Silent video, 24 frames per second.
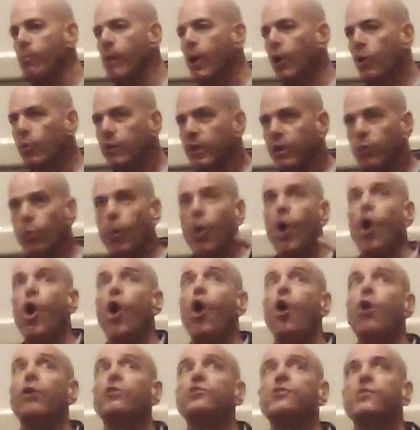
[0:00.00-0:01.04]
mode and we'll
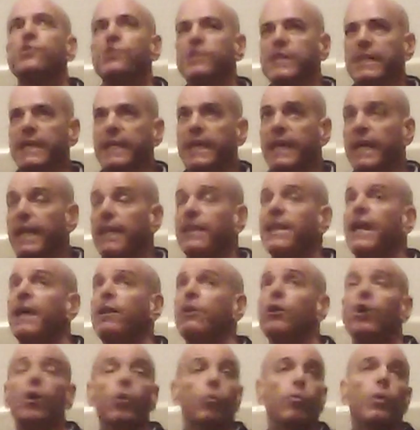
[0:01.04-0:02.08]
all see it. And
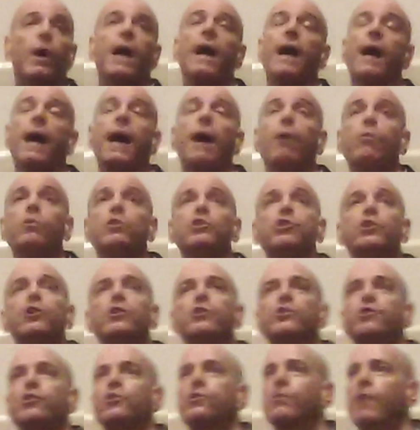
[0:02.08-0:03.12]
then how would you
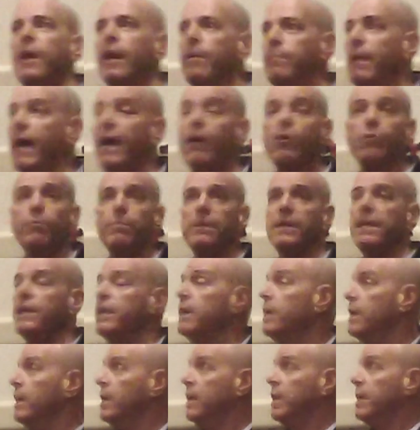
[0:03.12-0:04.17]
describe it? I would be
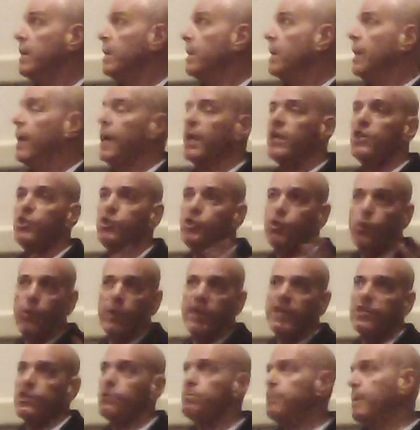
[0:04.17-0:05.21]

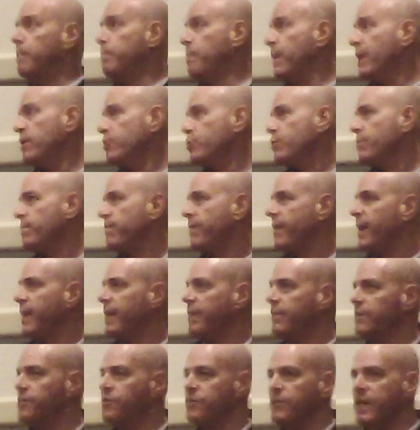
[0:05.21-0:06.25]
joyous but petrified
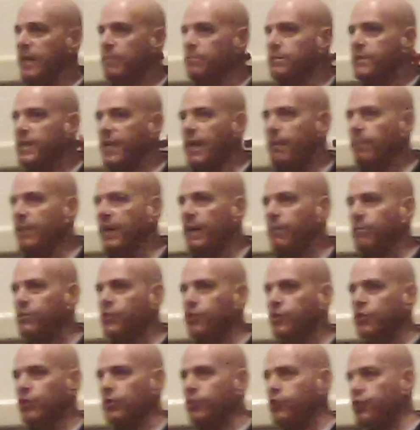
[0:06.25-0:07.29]
at the same time, and I would
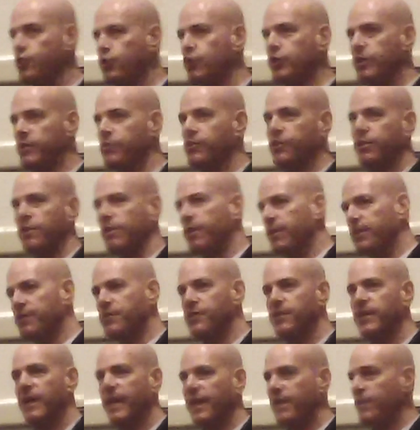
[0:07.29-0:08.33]
sure chisel it on the
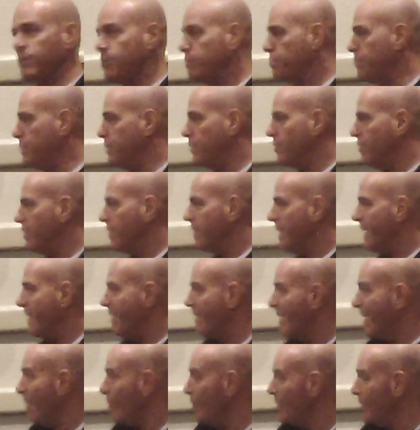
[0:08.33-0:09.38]
side of this building
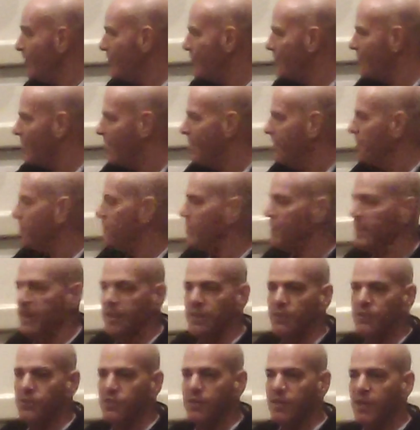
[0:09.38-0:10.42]
like we just saw this thing
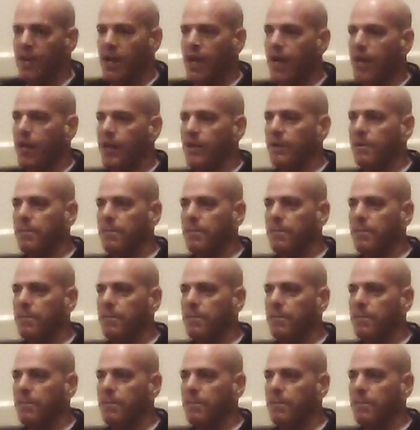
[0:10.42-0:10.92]
in the sky.